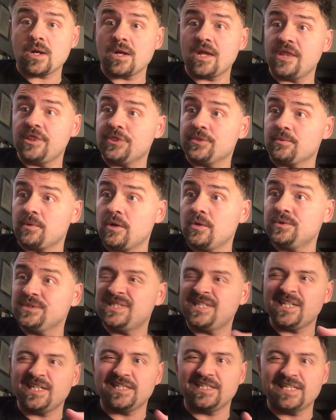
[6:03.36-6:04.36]
it throws
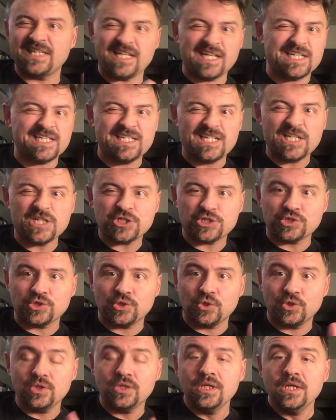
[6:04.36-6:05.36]
in the
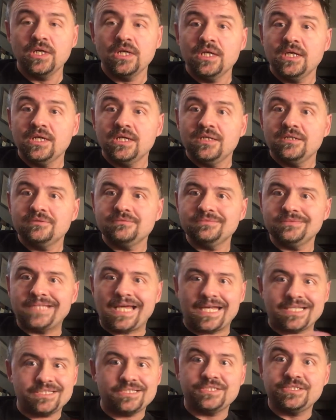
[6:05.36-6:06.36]
additional,
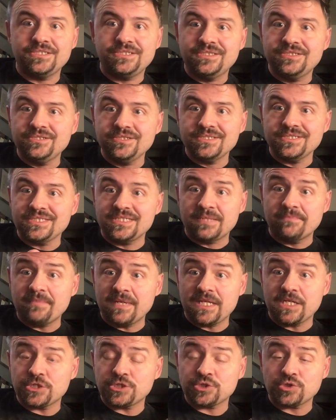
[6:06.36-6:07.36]
that
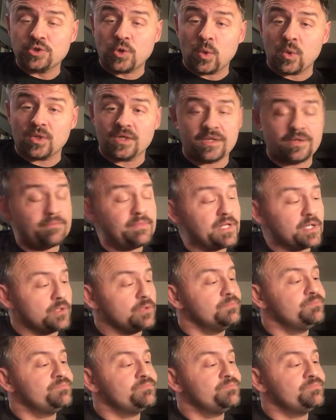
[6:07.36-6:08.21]
diminished chord in the middle.